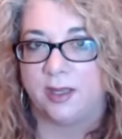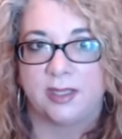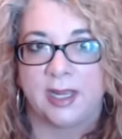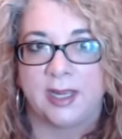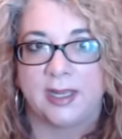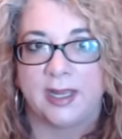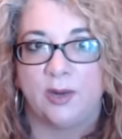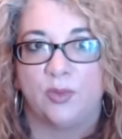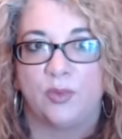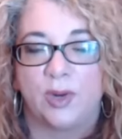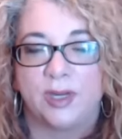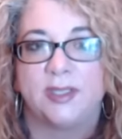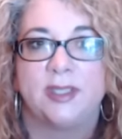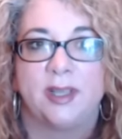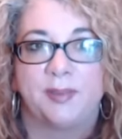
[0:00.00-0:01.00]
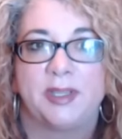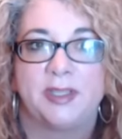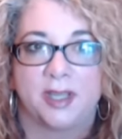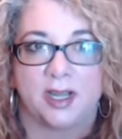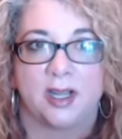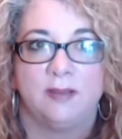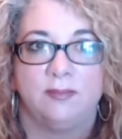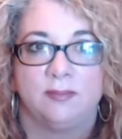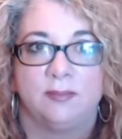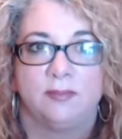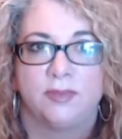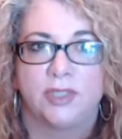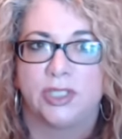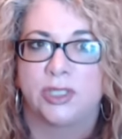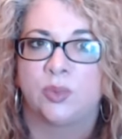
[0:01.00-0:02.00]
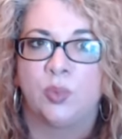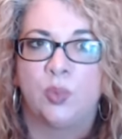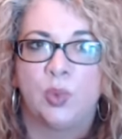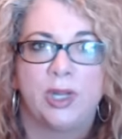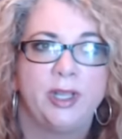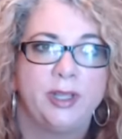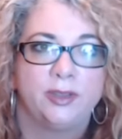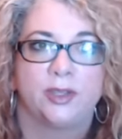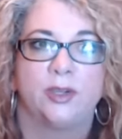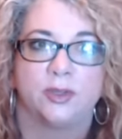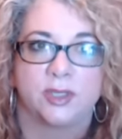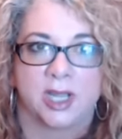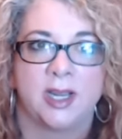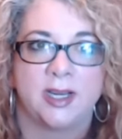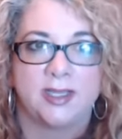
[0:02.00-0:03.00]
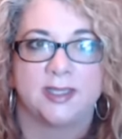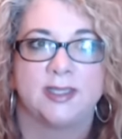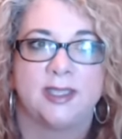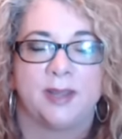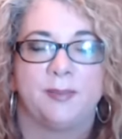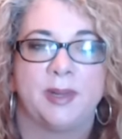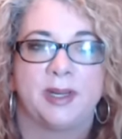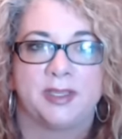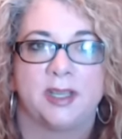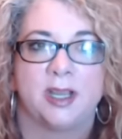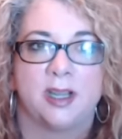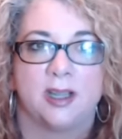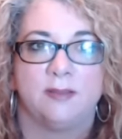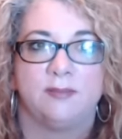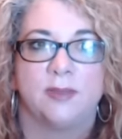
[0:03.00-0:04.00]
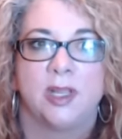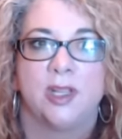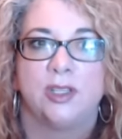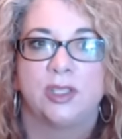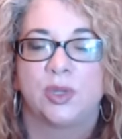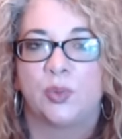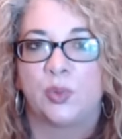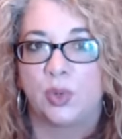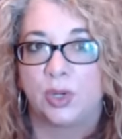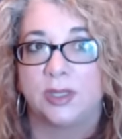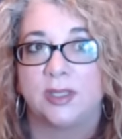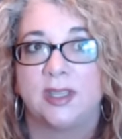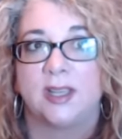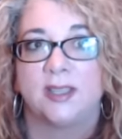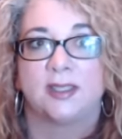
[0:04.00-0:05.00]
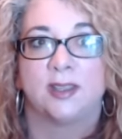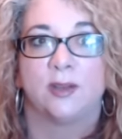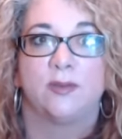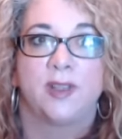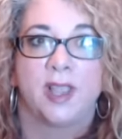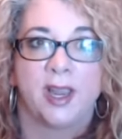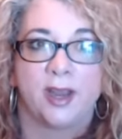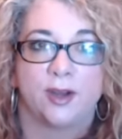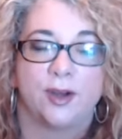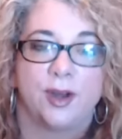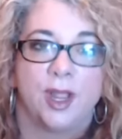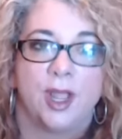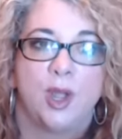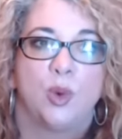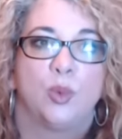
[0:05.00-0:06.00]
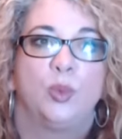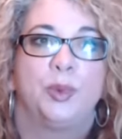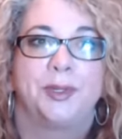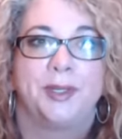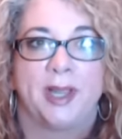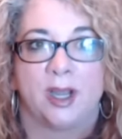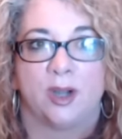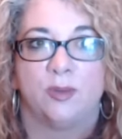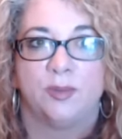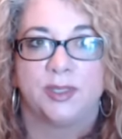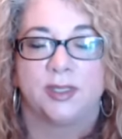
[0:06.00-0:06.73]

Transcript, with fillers: taking one step at a time, just one little tiny step at a time towards that self care really helps.